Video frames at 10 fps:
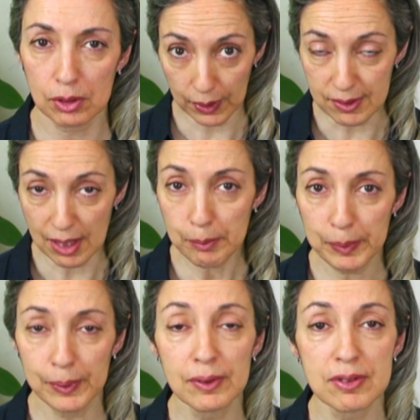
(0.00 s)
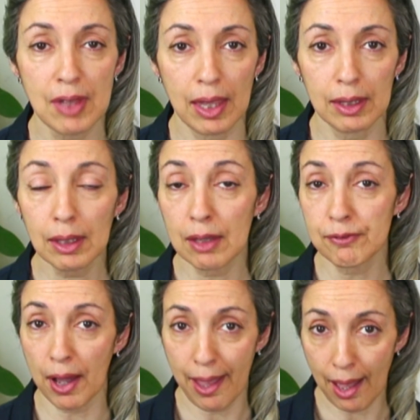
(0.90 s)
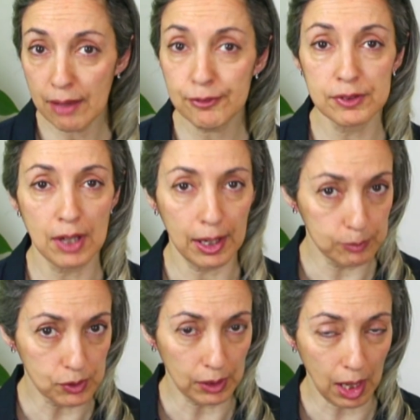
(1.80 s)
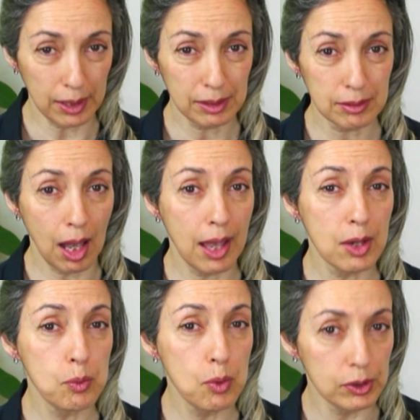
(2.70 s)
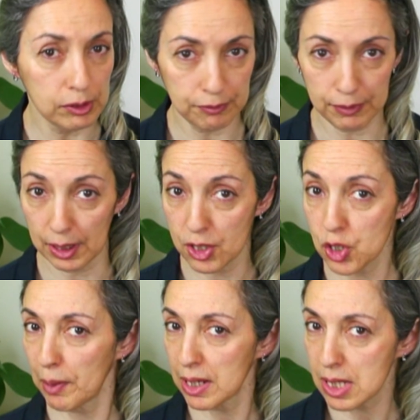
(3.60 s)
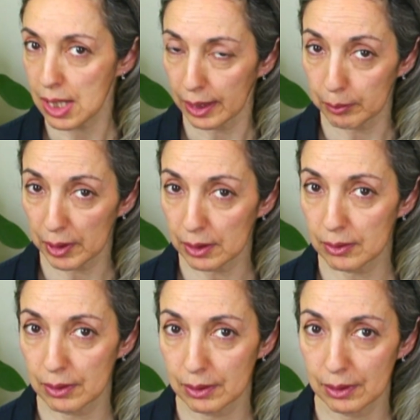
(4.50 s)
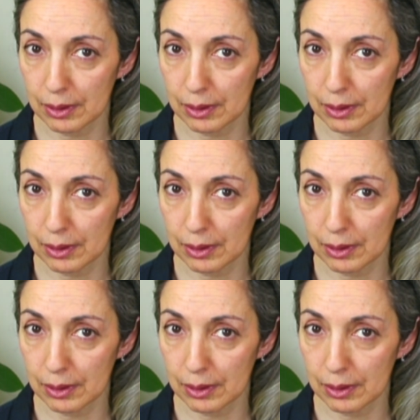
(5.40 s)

For example, saying, if I have time tonight, I would finish my assignment.